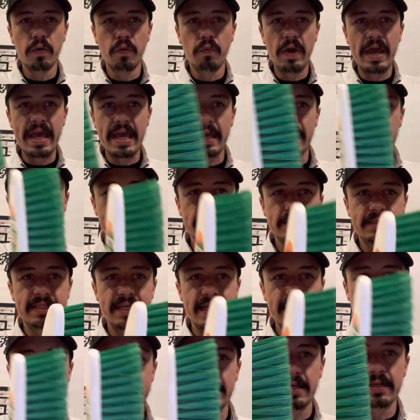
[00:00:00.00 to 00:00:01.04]
week.
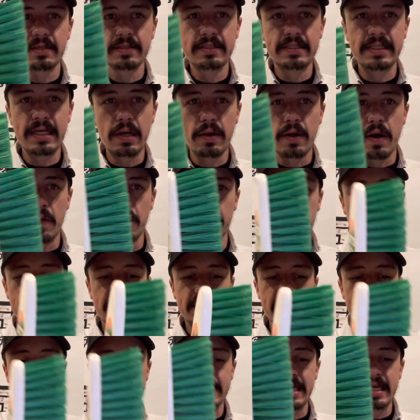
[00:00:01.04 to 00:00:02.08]
6 0.
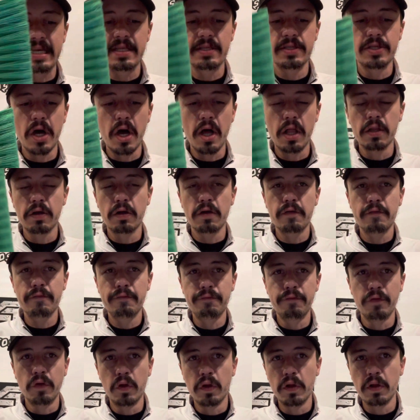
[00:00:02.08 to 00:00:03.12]
$60
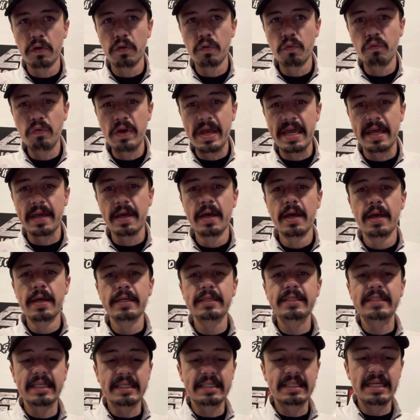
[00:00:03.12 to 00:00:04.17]
full week.
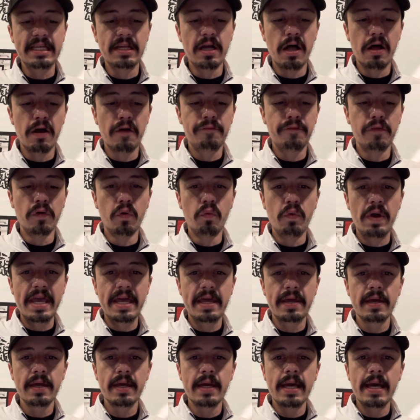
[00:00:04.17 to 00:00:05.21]
$60 full
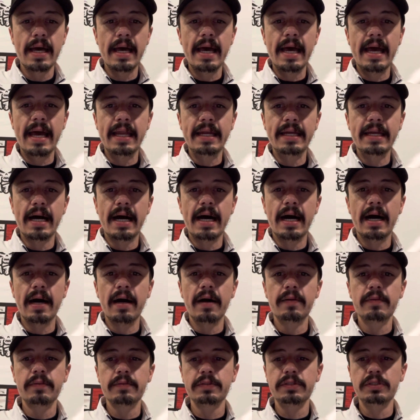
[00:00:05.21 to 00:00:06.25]
week. And uh,
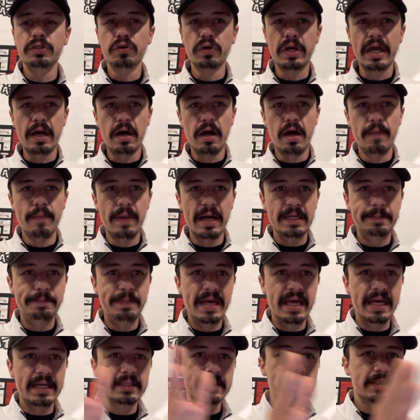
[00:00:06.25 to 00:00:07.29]
you'll get all my
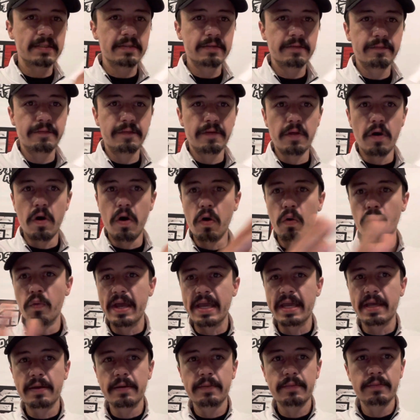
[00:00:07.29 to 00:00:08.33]
picks for the whole
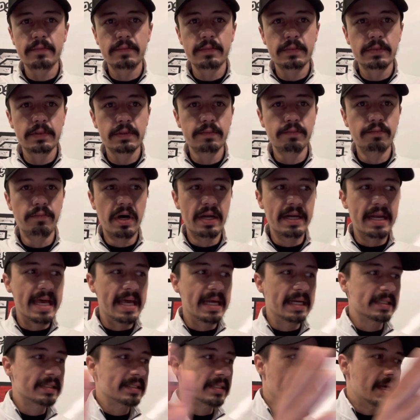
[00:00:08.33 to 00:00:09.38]
week, Monday
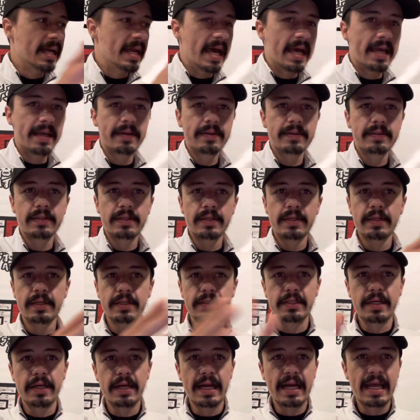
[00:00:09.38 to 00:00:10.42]
to Sunday.
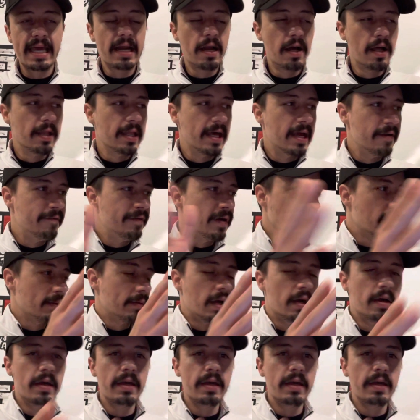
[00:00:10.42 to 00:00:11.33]
So you're going to get all the NFL coming up,